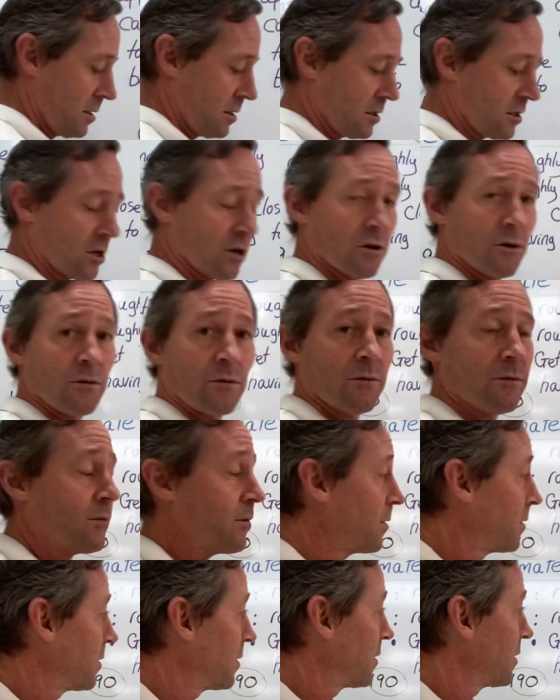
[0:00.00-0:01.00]
So
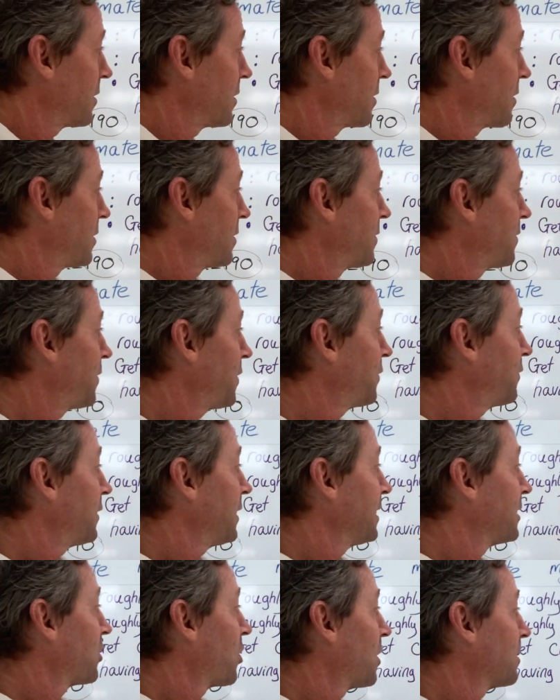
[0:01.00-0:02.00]

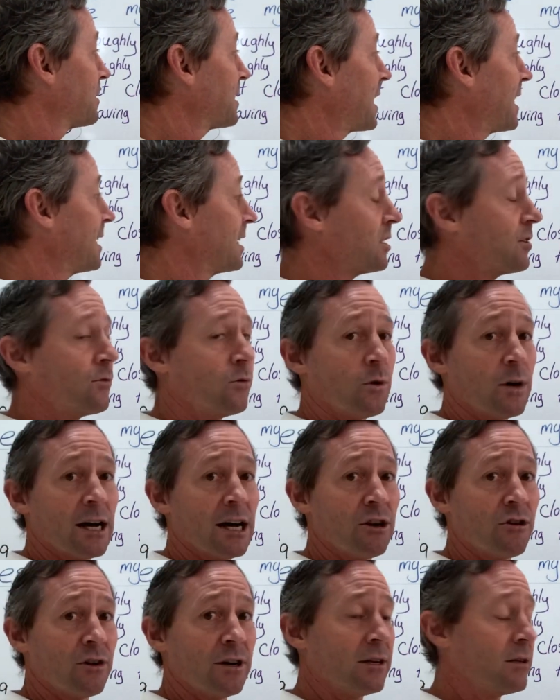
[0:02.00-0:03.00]
50 times 8 is
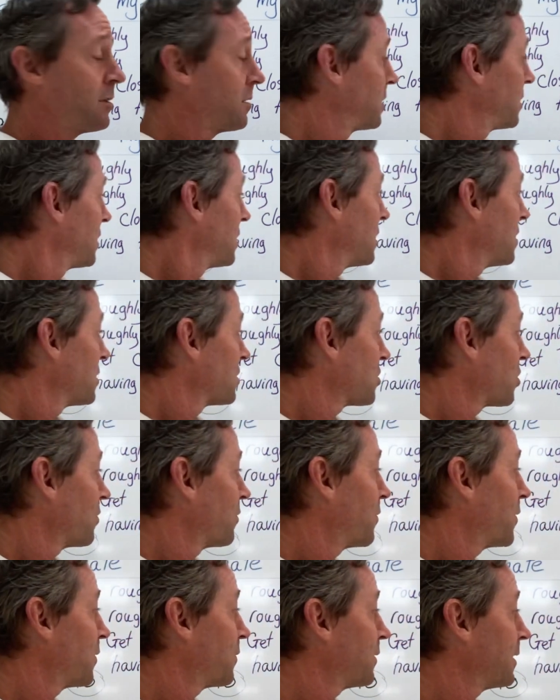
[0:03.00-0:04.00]
400. So
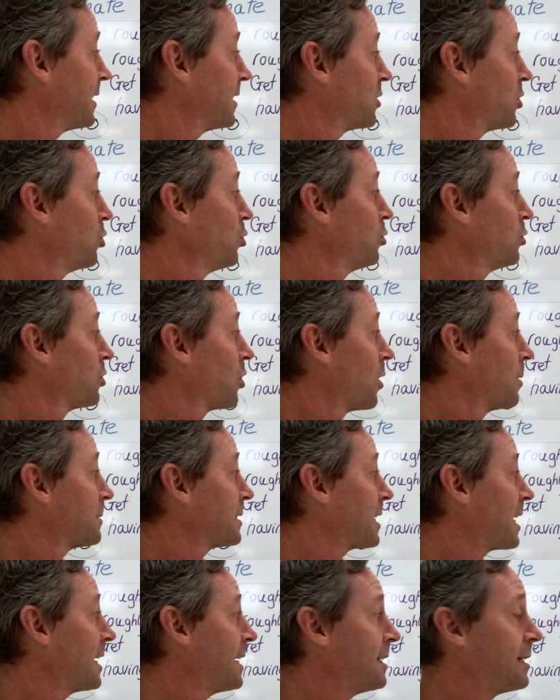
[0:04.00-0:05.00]
52 times
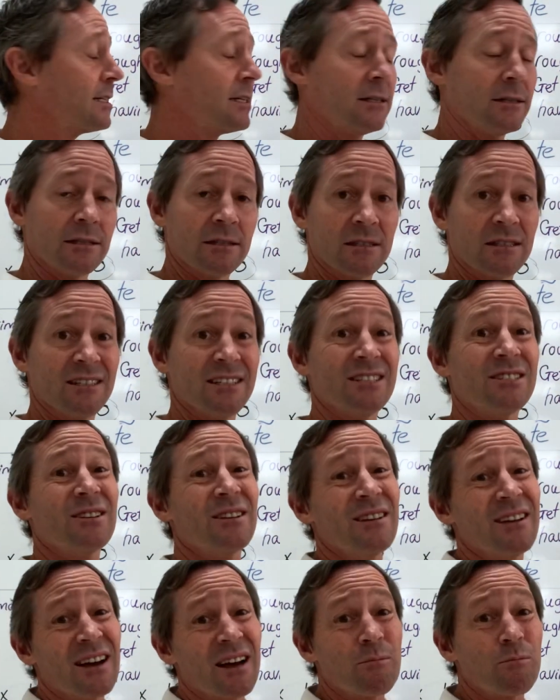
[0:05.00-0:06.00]
8 is
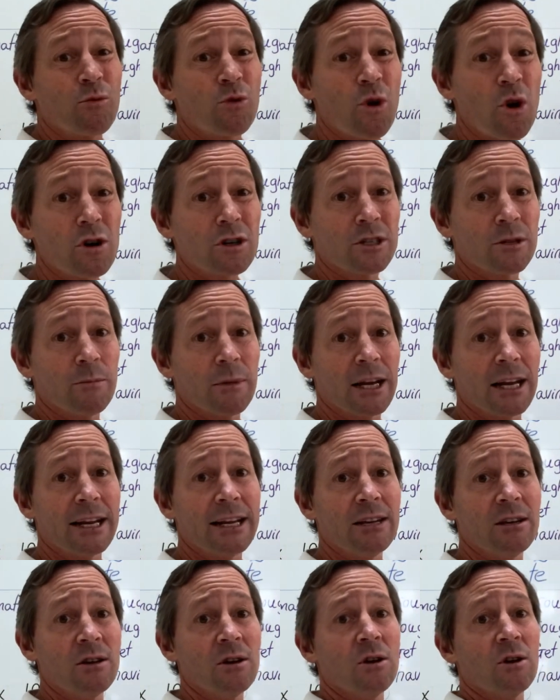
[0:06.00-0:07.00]

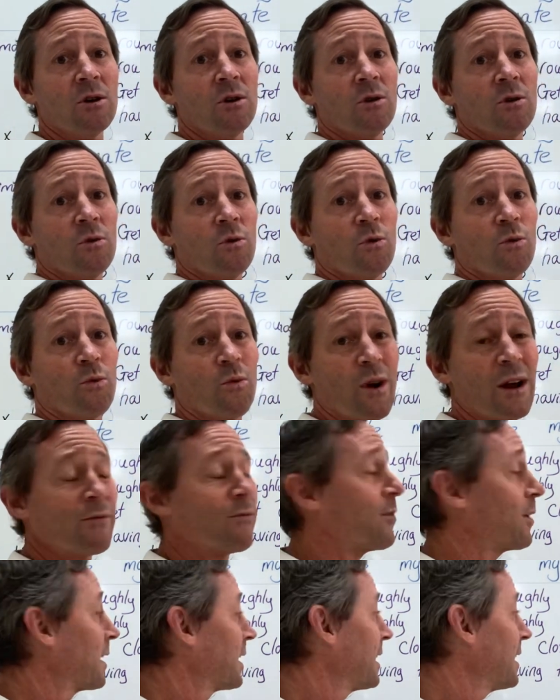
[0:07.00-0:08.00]
approximately or
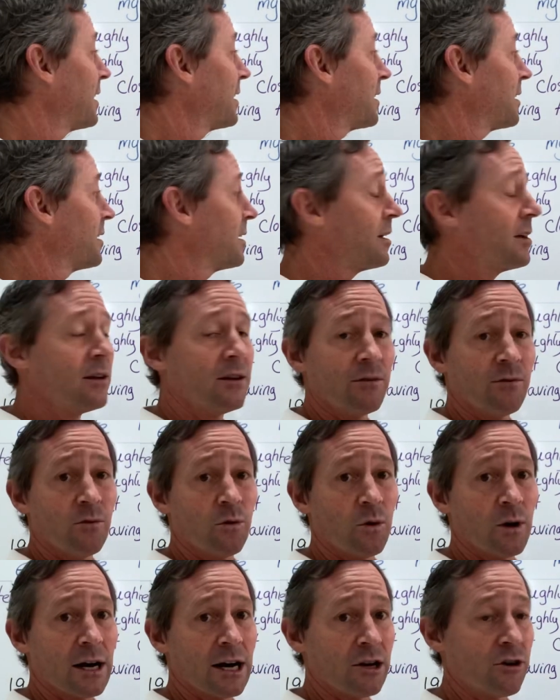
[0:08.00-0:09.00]
roughly
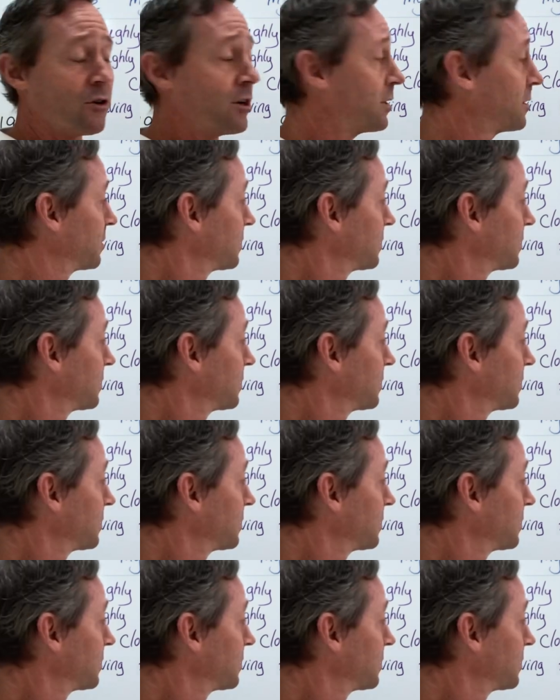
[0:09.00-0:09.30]
400.